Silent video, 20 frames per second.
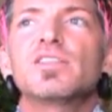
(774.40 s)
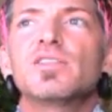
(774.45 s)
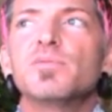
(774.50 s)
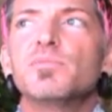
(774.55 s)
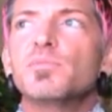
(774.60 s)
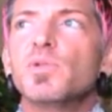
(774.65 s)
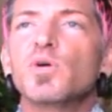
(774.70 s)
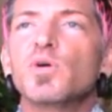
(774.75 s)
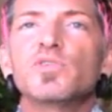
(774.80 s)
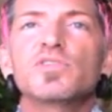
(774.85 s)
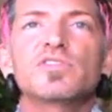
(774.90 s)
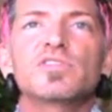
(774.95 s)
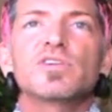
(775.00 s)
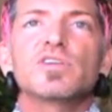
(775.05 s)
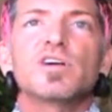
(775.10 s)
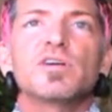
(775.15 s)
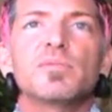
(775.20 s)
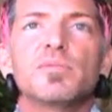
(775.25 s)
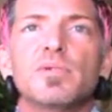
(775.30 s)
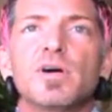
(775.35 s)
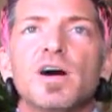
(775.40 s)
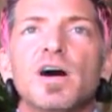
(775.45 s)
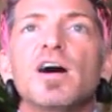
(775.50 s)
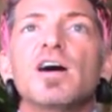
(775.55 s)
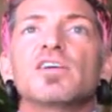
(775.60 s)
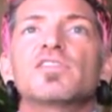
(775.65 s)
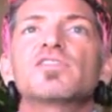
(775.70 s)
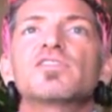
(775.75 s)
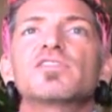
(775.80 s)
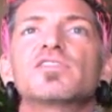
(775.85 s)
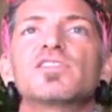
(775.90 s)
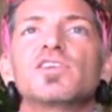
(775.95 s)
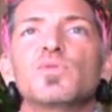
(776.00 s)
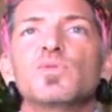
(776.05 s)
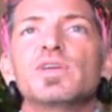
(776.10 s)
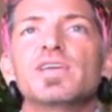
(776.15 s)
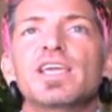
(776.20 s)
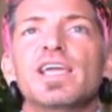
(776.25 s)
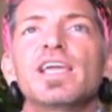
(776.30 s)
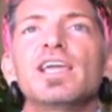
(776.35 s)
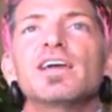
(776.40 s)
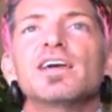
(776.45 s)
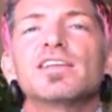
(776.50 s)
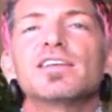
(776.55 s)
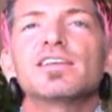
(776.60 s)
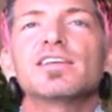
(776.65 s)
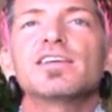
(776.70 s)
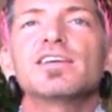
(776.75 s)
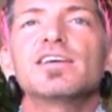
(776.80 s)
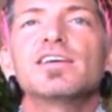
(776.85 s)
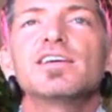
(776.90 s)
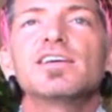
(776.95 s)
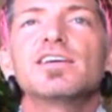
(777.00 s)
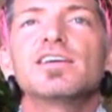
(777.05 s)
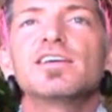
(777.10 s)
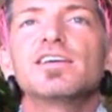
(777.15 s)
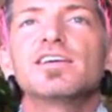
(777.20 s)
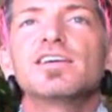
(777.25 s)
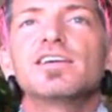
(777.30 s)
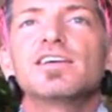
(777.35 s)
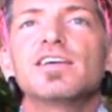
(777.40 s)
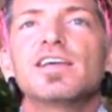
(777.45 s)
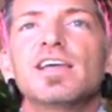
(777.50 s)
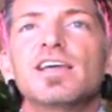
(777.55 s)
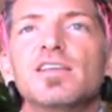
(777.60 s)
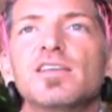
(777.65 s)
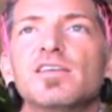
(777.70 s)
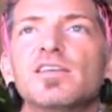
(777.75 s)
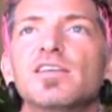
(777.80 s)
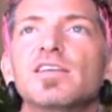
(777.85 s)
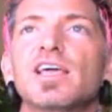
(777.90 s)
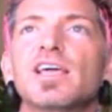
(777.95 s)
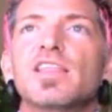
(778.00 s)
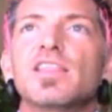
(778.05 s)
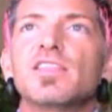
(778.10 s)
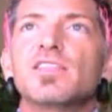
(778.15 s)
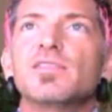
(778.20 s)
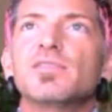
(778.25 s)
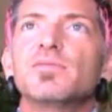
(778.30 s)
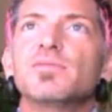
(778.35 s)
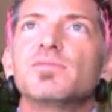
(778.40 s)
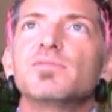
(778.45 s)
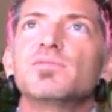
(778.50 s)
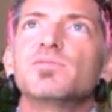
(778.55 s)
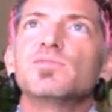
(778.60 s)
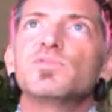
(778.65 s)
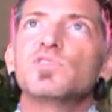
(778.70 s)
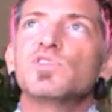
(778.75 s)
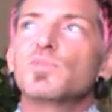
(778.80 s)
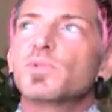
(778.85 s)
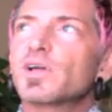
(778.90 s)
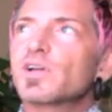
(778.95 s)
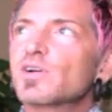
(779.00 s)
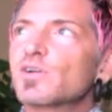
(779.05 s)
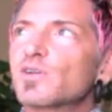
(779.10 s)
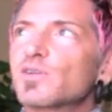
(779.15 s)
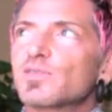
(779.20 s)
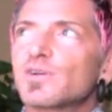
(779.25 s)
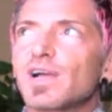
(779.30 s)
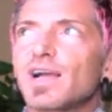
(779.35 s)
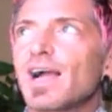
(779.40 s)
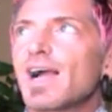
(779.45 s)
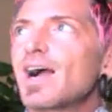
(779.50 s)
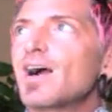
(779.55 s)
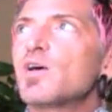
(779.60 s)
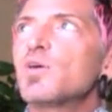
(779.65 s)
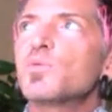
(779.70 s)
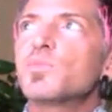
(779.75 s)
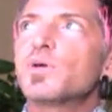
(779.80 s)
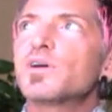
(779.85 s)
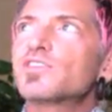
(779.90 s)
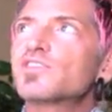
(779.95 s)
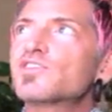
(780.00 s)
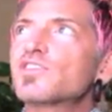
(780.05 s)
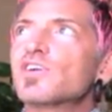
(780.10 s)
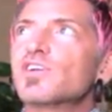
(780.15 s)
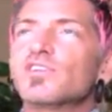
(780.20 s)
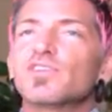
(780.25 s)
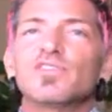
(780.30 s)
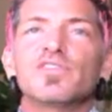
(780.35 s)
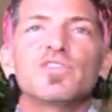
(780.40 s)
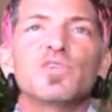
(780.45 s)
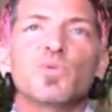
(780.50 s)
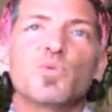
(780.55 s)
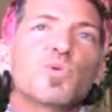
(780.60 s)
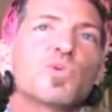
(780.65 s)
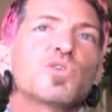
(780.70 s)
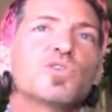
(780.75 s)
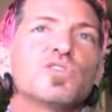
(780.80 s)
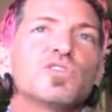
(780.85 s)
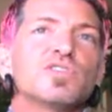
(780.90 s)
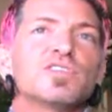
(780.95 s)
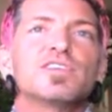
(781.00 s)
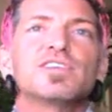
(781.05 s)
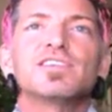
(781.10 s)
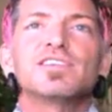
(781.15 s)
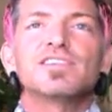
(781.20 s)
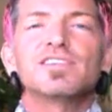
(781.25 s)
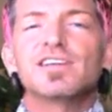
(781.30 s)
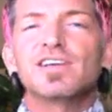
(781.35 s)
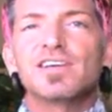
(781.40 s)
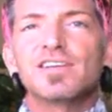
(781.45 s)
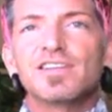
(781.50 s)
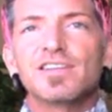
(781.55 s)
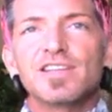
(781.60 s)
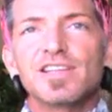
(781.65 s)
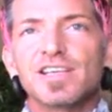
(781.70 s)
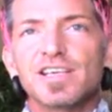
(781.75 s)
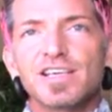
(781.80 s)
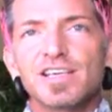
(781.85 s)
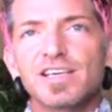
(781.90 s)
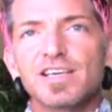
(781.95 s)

the most us that we can. And no matter how much of the world and